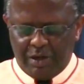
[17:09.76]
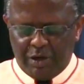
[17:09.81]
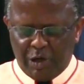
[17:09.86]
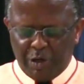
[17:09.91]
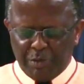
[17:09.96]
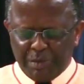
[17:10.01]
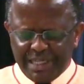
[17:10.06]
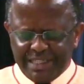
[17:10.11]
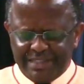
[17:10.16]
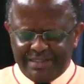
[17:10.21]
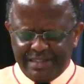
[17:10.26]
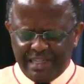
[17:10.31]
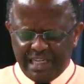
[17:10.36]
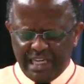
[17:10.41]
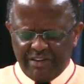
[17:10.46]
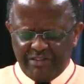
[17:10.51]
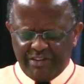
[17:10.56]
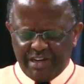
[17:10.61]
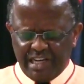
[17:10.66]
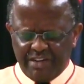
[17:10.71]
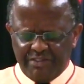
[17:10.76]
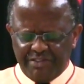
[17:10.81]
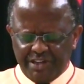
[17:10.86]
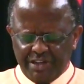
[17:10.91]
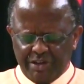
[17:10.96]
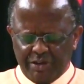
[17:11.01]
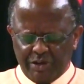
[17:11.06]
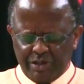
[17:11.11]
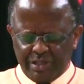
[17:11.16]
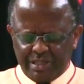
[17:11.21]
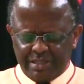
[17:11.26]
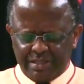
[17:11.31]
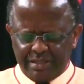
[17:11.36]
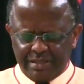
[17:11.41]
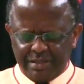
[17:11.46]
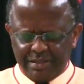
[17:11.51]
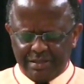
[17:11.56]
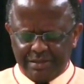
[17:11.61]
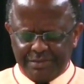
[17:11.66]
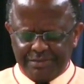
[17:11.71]
Almighty and ever-living God,
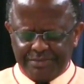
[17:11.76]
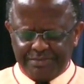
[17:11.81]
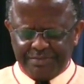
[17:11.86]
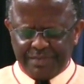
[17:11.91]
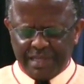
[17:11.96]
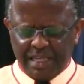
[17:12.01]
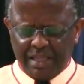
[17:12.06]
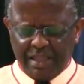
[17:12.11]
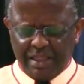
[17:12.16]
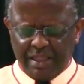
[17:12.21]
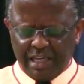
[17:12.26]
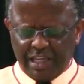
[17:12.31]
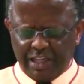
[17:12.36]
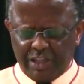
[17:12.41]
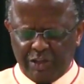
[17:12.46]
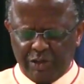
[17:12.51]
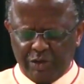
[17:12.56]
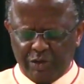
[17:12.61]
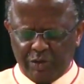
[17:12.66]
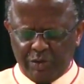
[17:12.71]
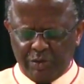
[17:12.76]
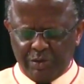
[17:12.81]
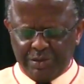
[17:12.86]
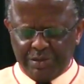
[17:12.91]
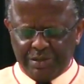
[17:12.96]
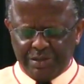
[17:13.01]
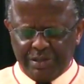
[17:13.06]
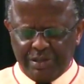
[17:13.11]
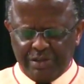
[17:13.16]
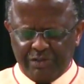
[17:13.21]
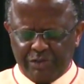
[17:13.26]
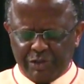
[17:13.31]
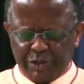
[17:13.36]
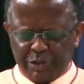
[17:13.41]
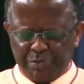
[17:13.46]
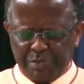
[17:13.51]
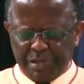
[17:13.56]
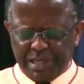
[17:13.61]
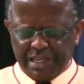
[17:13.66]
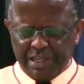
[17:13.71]
thank you for
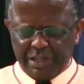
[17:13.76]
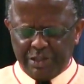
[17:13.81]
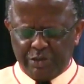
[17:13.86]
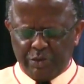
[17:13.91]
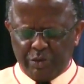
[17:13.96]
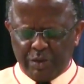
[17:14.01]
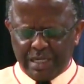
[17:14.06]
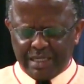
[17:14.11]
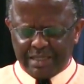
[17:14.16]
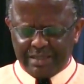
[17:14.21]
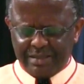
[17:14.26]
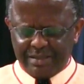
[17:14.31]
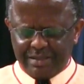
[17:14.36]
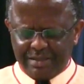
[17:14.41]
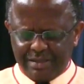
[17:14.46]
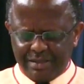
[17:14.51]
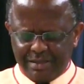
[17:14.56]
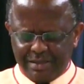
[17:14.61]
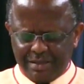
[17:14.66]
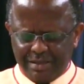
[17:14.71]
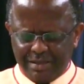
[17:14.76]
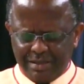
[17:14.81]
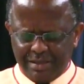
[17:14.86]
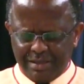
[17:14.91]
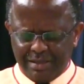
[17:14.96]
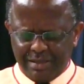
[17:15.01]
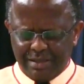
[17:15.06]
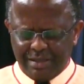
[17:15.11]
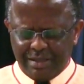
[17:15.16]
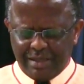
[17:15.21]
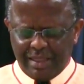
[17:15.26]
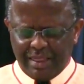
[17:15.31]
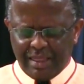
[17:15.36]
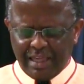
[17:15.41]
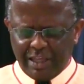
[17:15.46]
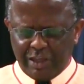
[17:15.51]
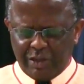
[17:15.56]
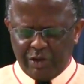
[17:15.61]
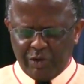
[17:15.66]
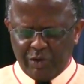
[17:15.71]
speaking to us.
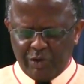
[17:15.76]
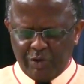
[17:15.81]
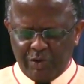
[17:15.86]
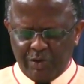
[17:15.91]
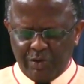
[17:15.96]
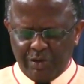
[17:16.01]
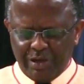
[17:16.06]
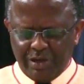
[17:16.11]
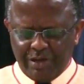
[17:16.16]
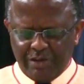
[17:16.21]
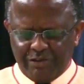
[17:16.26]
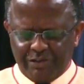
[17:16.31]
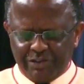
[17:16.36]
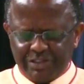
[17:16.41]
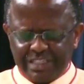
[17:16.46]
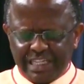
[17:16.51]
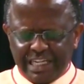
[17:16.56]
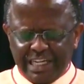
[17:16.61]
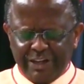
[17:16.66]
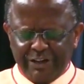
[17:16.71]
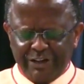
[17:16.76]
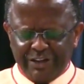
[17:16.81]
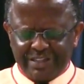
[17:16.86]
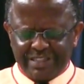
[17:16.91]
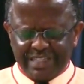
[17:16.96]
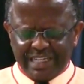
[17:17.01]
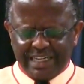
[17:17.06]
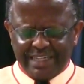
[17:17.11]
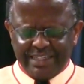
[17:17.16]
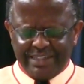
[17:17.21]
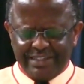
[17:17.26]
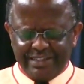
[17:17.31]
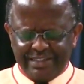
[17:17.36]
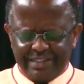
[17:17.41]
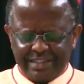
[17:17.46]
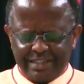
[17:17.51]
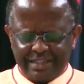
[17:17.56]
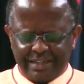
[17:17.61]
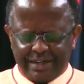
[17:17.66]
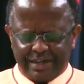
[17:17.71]
Thank you for sending your Son,
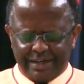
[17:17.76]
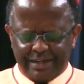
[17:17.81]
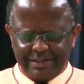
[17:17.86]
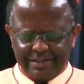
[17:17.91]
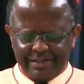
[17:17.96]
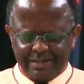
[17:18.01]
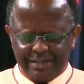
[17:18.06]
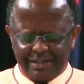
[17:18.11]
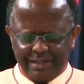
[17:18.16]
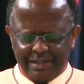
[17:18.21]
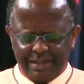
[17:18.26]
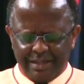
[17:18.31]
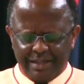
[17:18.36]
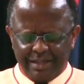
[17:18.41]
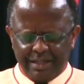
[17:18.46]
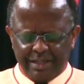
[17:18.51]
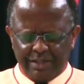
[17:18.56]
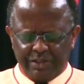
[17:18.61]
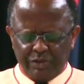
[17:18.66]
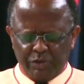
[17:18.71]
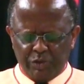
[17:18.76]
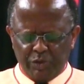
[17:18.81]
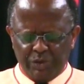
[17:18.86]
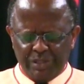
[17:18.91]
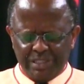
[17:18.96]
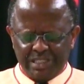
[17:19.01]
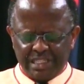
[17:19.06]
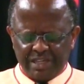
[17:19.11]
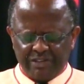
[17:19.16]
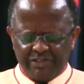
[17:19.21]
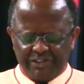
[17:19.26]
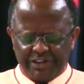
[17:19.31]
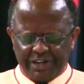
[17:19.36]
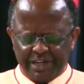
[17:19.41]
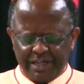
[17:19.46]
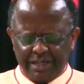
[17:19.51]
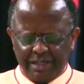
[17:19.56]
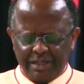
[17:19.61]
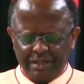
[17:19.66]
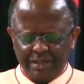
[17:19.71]
Jesus Christ, that through his
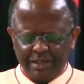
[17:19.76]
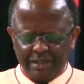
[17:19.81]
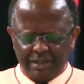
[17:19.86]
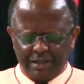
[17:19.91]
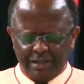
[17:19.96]
suffering